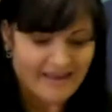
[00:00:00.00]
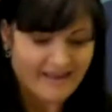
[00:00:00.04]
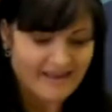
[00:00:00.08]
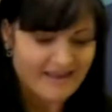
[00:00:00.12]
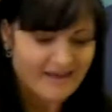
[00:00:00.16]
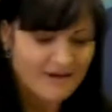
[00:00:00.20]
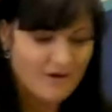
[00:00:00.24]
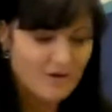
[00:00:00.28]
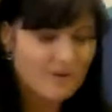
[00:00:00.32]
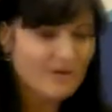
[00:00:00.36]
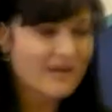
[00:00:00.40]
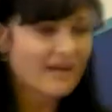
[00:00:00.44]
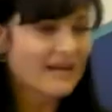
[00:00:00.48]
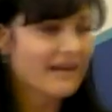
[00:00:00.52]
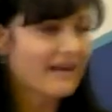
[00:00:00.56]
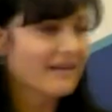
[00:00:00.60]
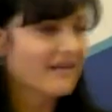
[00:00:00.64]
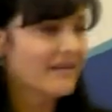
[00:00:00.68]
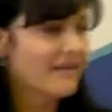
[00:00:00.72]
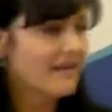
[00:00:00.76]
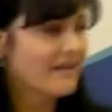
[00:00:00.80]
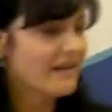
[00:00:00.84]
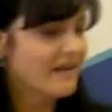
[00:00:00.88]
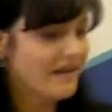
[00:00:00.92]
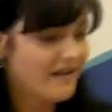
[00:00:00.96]
Okay, and
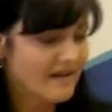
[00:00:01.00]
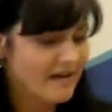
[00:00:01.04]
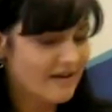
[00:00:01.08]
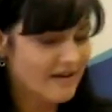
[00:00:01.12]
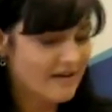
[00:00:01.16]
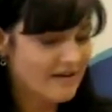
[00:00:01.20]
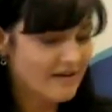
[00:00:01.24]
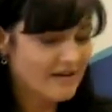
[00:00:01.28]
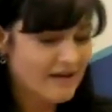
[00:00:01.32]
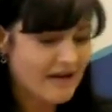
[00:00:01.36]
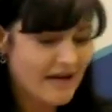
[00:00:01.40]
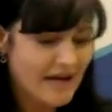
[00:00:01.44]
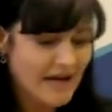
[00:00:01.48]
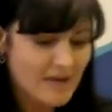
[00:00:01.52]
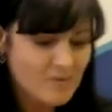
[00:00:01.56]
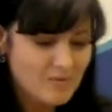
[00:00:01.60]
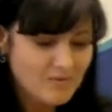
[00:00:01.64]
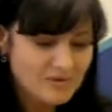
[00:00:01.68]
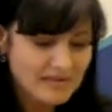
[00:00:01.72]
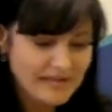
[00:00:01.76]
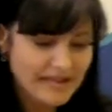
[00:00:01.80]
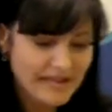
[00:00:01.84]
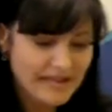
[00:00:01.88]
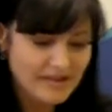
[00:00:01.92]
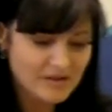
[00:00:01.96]
then I
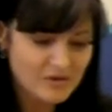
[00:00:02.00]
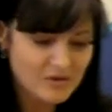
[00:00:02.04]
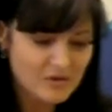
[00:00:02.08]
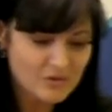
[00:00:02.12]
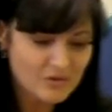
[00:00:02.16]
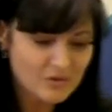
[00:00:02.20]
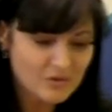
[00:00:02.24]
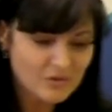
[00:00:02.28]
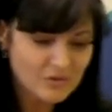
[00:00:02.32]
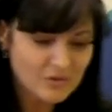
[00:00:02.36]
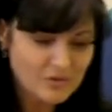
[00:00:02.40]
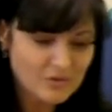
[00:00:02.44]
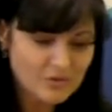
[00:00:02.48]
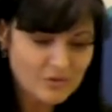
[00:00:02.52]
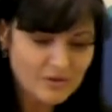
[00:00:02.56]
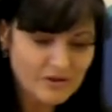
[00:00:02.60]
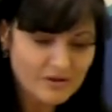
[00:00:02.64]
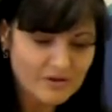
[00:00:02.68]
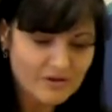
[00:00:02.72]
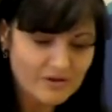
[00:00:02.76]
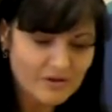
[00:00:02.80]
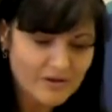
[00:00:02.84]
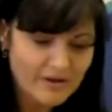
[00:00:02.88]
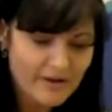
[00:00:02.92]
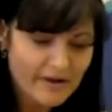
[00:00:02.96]
would like to
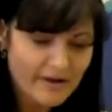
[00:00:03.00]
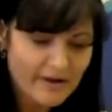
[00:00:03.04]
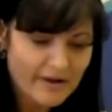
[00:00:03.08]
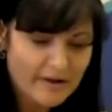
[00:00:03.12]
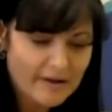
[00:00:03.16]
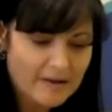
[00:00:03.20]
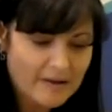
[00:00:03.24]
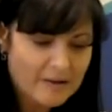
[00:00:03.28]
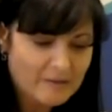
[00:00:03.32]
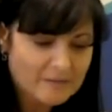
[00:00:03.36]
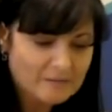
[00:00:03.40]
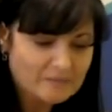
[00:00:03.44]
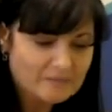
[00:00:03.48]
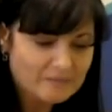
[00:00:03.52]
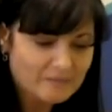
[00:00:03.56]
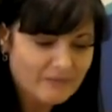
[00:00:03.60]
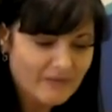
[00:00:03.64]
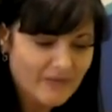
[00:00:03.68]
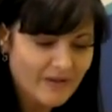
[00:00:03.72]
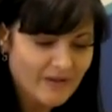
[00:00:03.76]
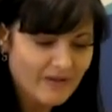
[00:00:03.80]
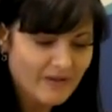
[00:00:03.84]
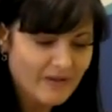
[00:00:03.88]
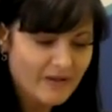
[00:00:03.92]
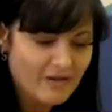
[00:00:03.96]

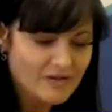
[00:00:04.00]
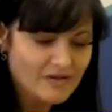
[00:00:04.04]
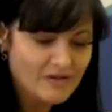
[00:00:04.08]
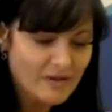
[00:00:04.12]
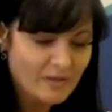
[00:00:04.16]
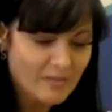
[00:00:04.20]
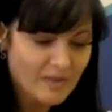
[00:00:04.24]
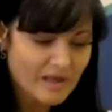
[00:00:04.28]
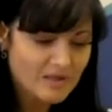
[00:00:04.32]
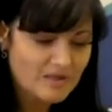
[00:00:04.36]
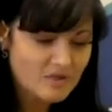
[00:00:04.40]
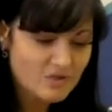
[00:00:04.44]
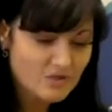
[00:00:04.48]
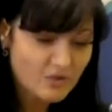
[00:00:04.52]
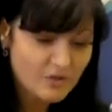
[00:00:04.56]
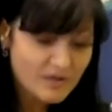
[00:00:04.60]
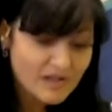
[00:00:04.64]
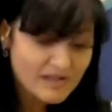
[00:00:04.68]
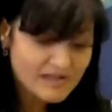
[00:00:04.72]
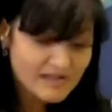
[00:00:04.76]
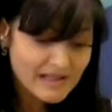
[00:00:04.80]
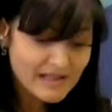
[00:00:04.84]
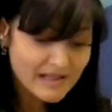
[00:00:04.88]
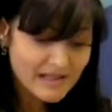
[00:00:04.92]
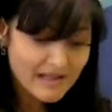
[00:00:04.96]
talk about
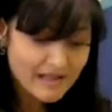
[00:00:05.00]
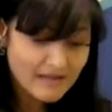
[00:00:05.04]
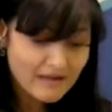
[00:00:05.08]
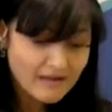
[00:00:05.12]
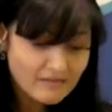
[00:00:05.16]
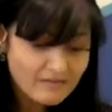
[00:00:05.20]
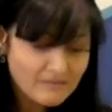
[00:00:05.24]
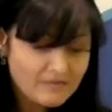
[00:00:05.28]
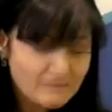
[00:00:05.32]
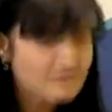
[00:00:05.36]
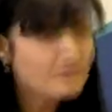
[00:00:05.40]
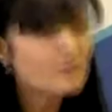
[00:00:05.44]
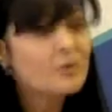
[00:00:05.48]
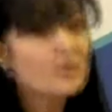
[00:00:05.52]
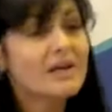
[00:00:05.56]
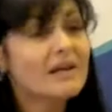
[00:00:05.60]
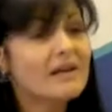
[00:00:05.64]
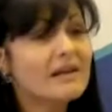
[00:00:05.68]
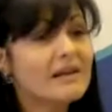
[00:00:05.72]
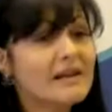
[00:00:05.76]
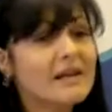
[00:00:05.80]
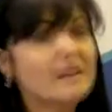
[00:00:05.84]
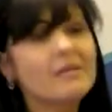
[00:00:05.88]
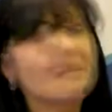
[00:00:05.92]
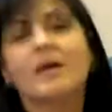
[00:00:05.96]
storytelling
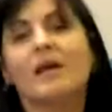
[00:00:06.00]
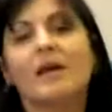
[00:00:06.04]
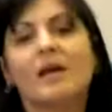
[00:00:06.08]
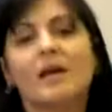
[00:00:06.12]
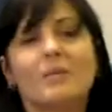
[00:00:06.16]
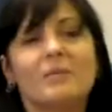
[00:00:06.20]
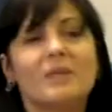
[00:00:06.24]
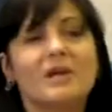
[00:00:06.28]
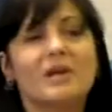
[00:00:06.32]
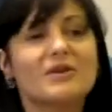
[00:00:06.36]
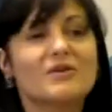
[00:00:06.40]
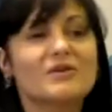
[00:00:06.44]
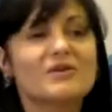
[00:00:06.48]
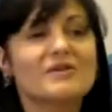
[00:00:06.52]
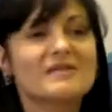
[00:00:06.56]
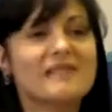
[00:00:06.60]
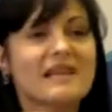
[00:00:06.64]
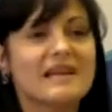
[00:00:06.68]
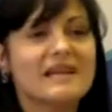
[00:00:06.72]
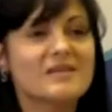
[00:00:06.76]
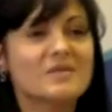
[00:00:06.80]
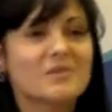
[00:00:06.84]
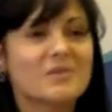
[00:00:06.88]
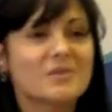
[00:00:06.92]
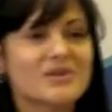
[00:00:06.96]
quickly, because
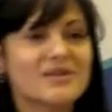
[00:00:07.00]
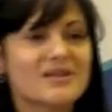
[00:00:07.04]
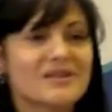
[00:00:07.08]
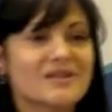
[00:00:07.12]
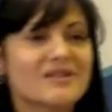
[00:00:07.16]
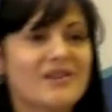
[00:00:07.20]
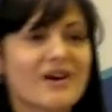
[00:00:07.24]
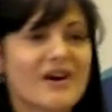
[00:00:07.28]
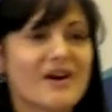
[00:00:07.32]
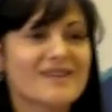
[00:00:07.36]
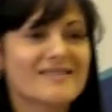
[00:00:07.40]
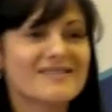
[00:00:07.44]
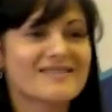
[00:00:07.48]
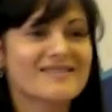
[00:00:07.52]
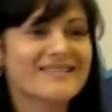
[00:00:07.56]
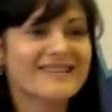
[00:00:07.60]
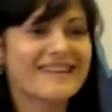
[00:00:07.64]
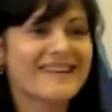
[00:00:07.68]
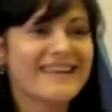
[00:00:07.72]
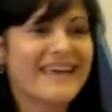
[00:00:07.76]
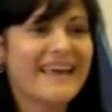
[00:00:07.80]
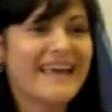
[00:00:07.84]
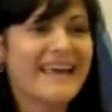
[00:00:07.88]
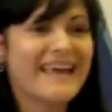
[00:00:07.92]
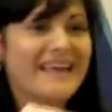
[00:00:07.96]
that's what he does.
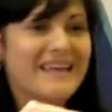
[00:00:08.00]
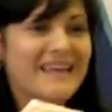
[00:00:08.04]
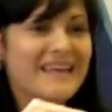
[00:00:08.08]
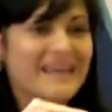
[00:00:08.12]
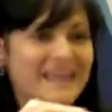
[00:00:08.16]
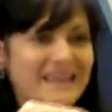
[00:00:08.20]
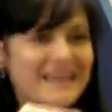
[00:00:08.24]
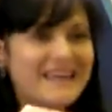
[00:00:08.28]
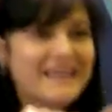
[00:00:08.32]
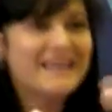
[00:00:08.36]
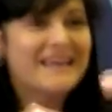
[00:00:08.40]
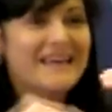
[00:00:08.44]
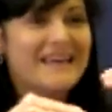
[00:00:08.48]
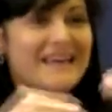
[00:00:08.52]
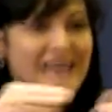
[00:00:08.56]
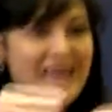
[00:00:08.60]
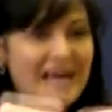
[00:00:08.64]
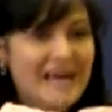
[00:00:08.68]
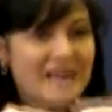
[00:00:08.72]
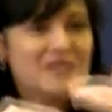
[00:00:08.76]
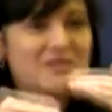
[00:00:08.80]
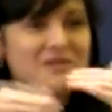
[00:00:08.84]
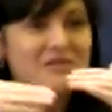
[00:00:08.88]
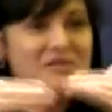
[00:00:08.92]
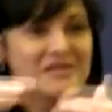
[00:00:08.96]
He
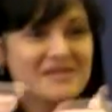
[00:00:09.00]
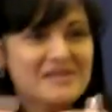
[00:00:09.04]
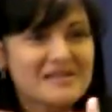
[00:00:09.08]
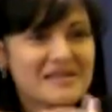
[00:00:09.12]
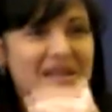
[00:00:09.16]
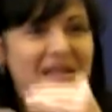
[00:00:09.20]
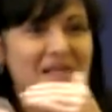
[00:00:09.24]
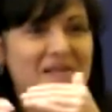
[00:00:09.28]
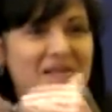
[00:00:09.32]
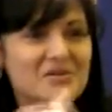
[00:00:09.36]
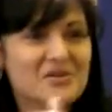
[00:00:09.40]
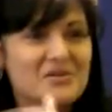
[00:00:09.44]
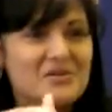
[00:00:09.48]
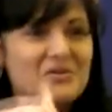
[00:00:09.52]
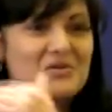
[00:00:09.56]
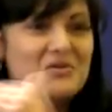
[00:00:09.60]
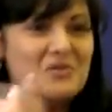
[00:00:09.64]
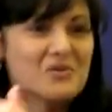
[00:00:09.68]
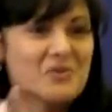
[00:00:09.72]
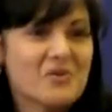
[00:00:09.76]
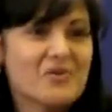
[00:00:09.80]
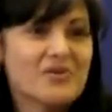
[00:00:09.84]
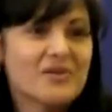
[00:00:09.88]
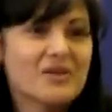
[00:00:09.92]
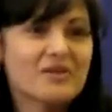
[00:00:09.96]
actually tells a
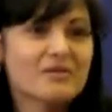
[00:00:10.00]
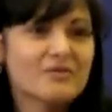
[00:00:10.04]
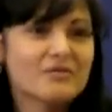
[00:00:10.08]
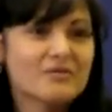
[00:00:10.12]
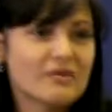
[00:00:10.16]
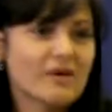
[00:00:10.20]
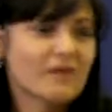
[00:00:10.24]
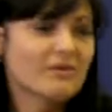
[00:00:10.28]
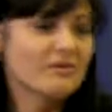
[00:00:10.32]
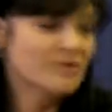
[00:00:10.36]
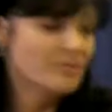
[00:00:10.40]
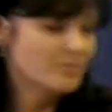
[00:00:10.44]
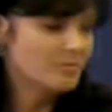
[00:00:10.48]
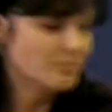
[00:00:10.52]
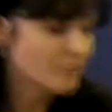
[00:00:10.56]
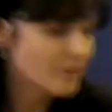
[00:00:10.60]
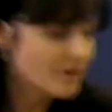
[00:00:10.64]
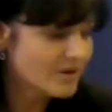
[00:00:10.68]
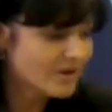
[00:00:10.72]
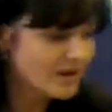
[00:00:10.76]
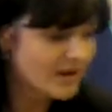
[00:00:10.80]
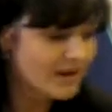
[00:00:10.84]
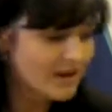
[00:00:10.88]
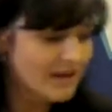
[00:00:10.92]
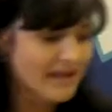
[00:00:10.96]
story throughout the
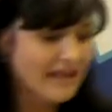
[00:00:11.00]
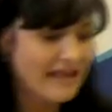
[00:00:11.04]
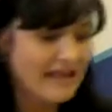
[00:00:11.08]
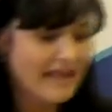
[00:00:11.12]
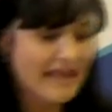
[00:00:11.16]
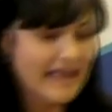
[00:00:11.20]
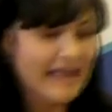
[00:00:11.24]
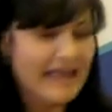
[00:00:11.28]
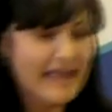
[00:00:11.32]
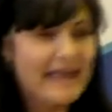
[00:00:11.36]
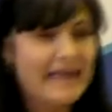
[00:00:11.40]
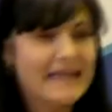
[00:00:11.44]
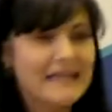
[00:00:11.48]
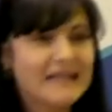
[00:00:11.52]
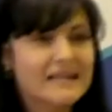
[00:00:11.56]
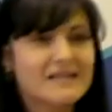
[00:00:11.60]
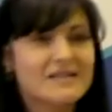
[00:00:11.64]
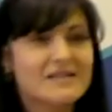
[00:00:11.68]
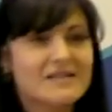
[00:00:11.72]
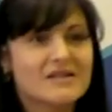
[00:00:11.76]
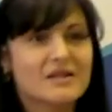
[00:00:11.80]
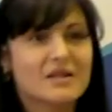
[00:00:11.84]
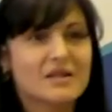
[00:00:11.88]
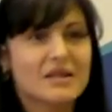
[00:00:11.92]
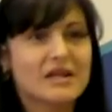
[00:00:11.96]
book, and
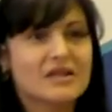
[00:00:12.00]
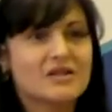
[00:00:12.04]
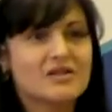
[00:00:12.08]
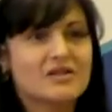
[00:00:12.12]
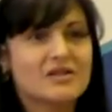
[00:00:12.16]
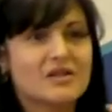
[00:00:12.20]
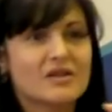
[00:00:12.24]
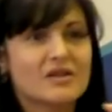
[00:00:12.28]
it's